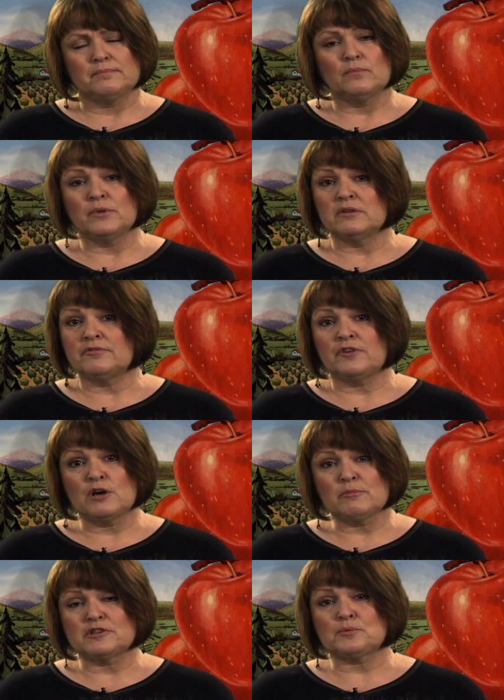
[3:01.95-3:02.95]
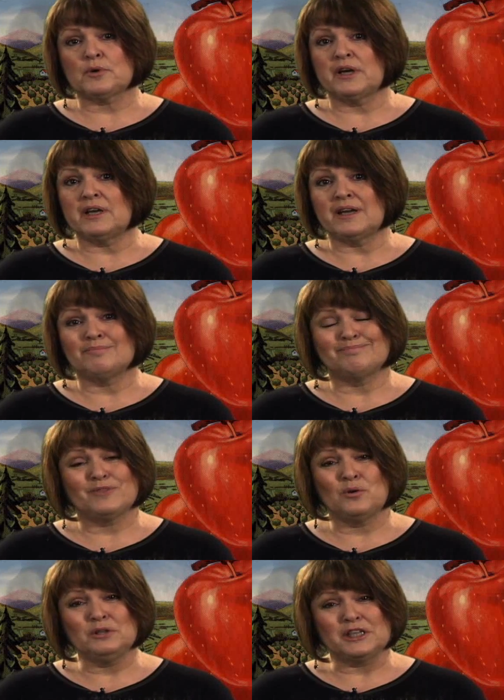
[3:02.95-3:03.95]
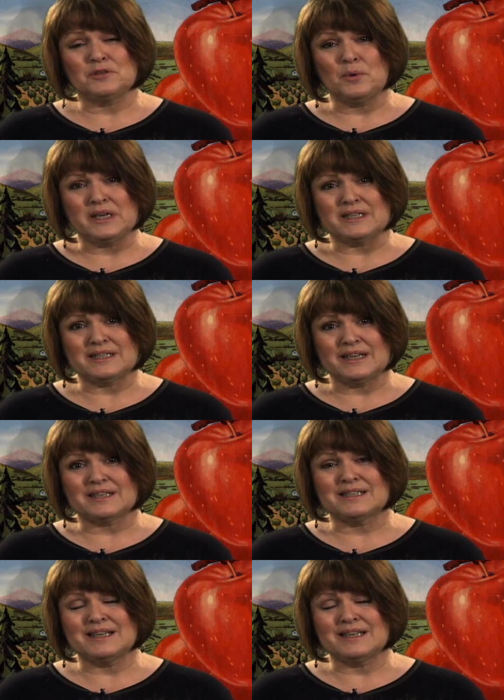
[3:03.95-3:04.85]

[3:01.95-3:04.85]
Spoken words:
when farmers were getting only 26